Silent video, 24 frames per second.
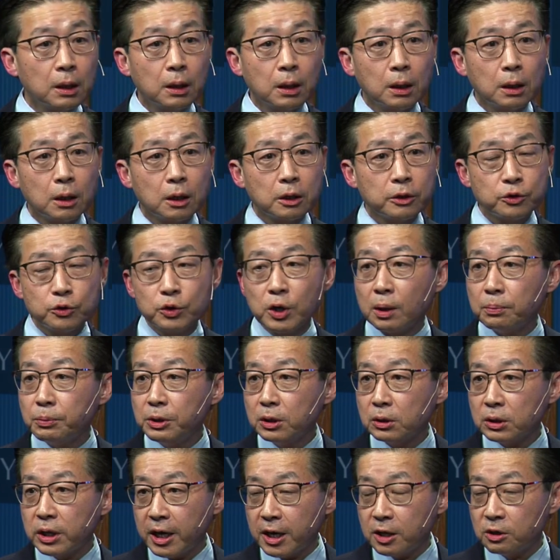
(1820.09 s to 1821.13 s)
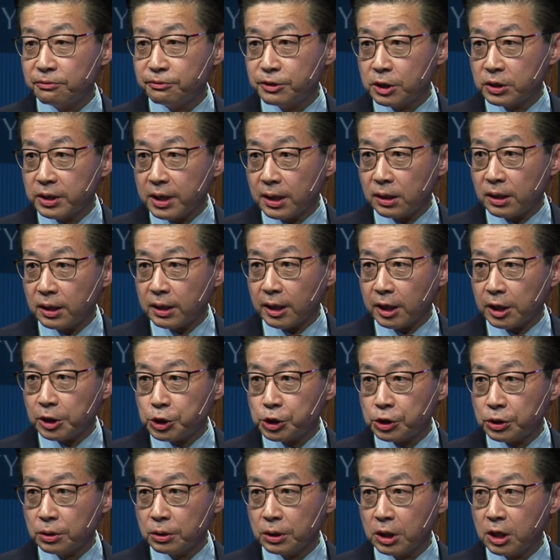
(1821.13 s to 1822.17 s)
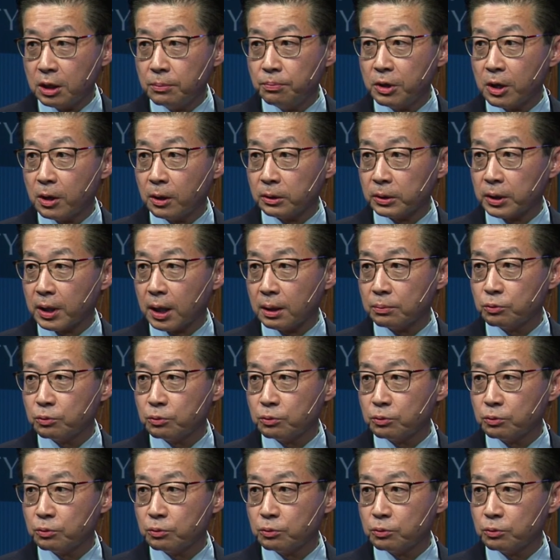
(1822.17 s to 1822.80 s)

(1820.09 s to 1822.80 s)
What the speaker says: The nominal head of the delegation, Kim Young-nam,